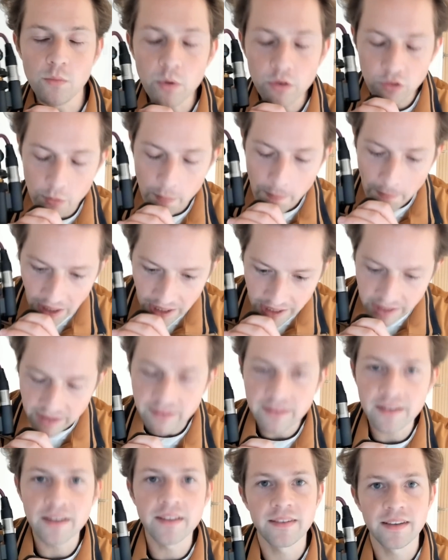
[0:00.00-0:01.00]
Would you
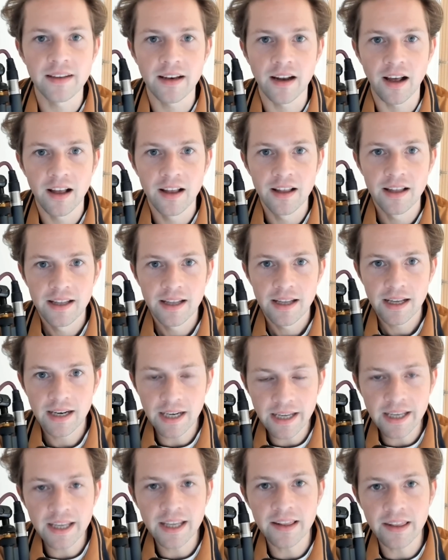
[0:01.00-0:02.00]
please consider
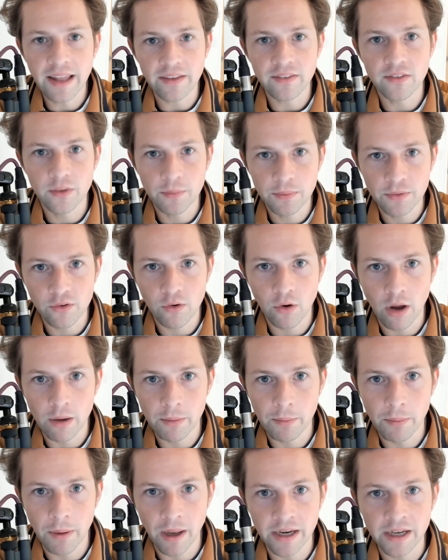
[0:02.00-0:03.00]
clicking that
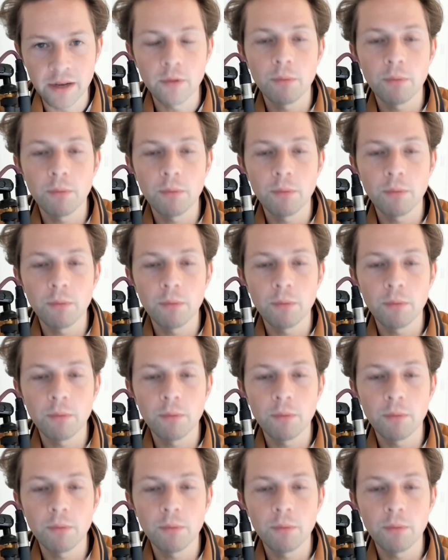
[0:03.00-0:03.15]
subscriber button?